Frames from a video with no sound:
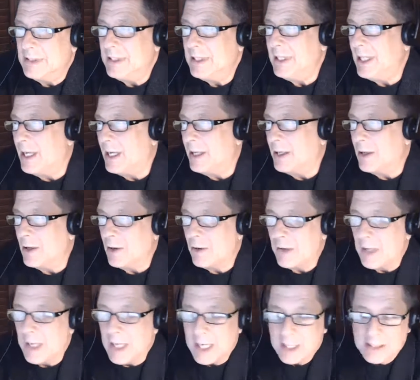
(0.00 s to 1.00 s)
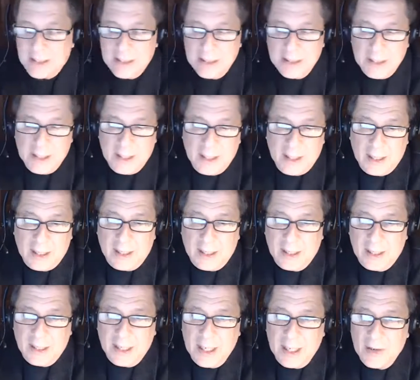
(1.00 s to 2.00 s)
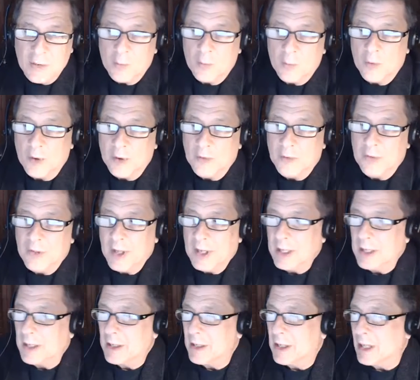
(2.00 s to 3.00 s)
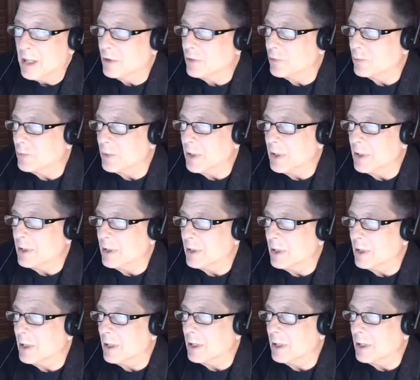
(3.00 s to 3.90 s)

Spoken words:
CAO Act, and with that announcement,